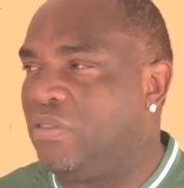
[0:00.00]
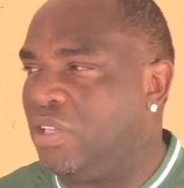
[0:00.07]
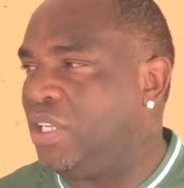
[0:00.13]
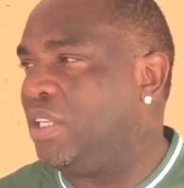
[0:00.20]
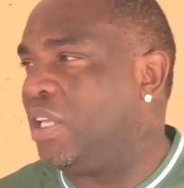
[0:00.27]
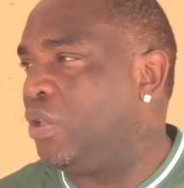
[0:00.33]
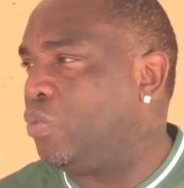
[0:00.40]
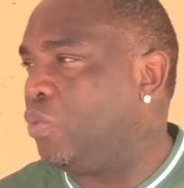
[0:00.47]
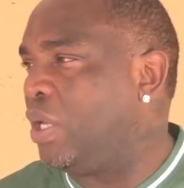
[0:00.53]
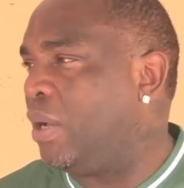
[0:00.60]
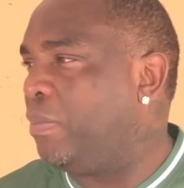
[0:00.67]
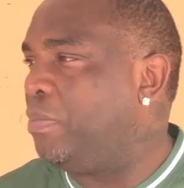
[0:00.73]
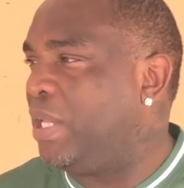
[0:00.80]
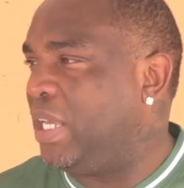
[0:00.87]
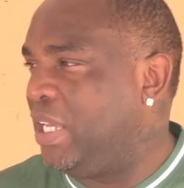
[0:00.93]
think that we
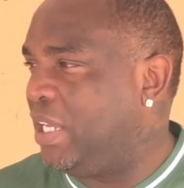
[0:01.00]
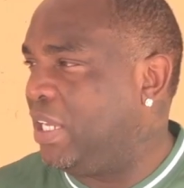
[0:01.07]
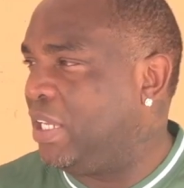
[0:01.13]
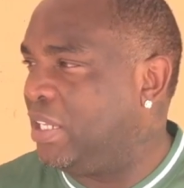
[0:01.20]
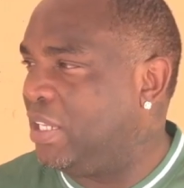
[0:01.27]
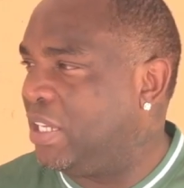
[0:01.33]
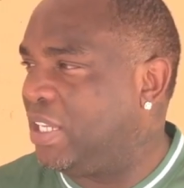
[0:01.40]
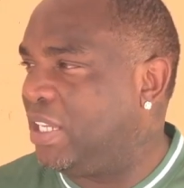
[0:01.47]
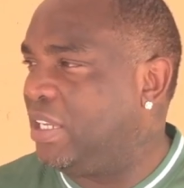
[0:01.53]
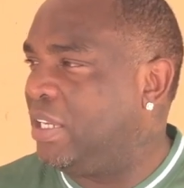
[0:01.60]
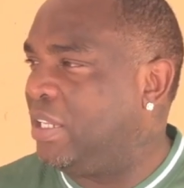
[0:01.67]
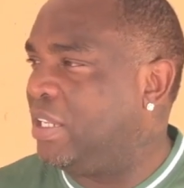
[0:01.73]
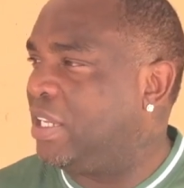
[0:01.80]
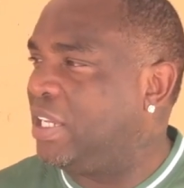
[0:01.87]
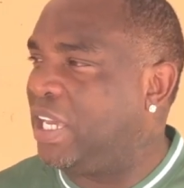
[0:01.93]
are playing in
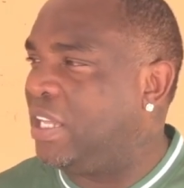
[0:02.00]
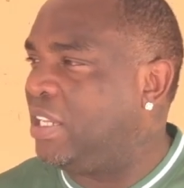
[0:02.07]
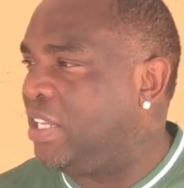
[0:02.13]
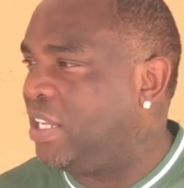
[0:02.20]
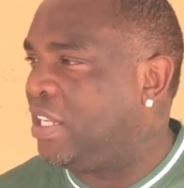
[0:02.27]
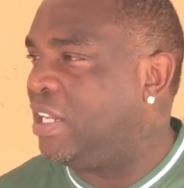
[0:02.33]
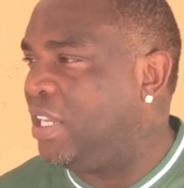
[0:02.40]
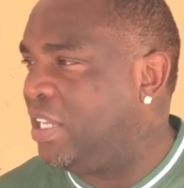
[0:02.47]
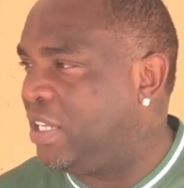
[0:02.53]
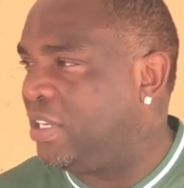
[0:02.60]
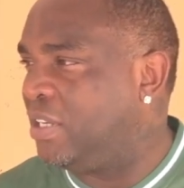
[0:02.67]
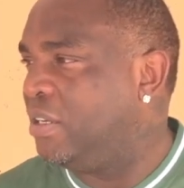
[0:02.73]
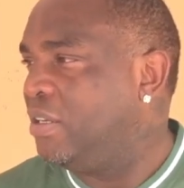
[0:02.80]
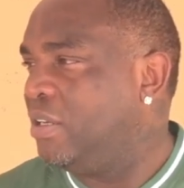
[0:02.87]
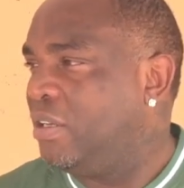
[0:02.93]
the Kenyan league.